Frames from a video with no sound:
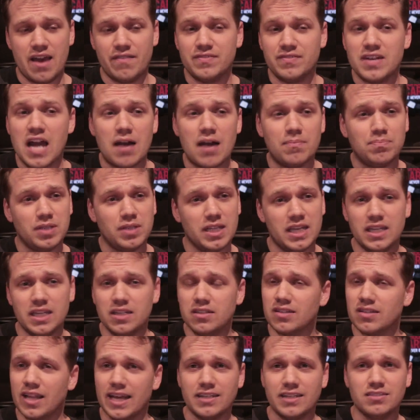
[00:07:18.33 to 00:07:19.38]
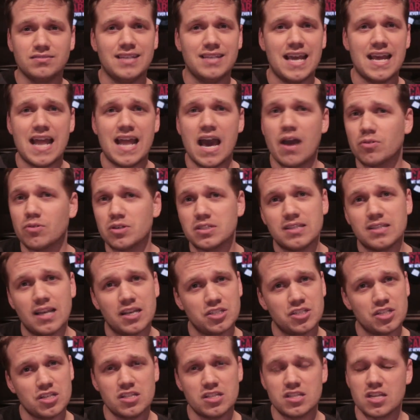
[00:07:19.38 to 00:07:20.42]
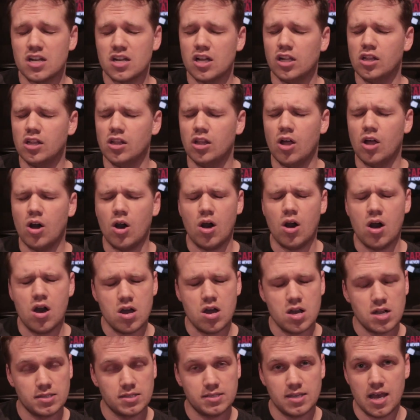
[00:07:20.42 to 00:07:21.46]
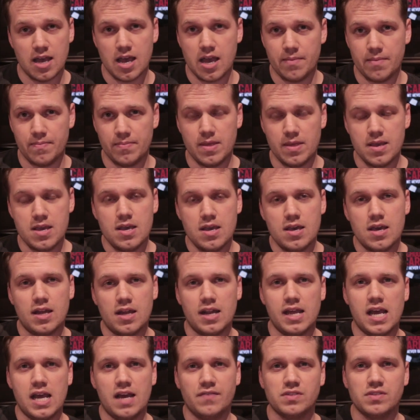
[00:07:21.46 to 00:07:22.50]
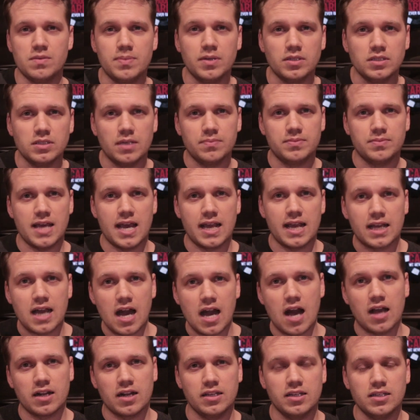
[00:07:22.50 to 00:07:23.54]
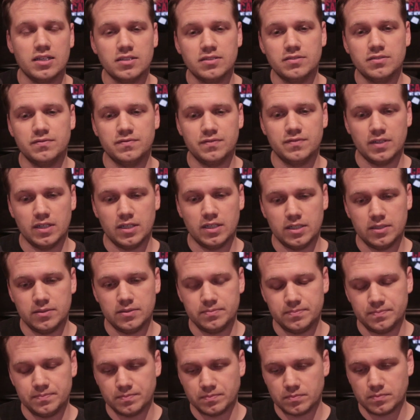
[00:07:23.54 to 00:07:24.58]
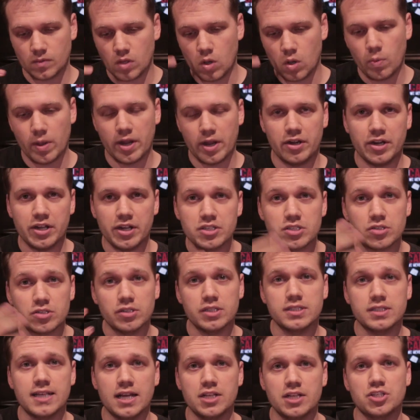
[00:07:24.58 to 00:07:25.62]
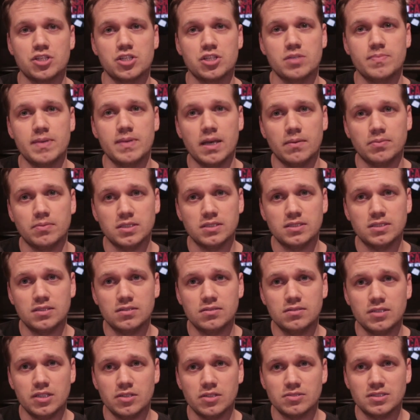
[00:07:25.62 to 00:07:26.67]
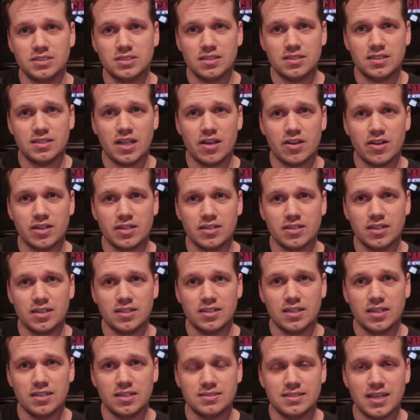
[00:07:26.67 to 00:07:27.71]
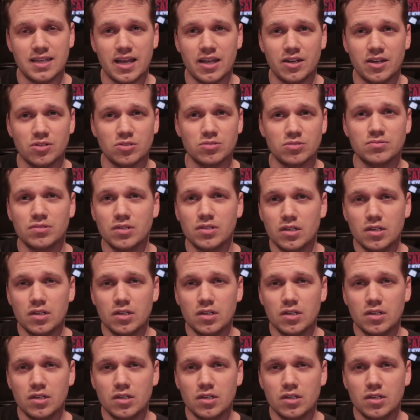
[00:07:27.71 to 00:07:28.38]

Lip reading: not played like 10-hour sessions in a long time, and I have to build up that cognitive awareness or attention to be able to, you know, sit there in a 10 or